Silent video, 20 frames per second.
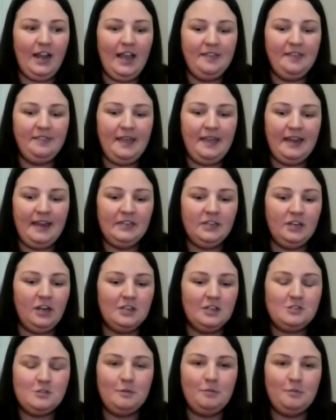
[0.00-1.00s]
And then it
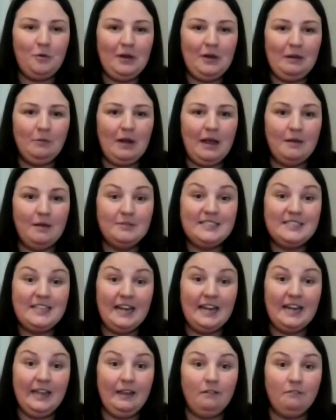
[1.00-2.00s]
got to a point where I was
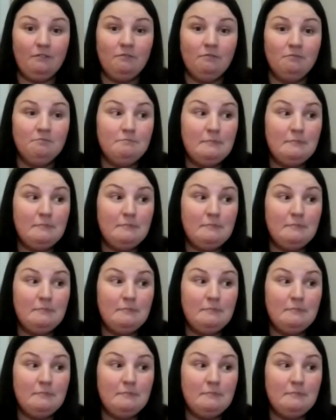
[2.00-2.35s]
getting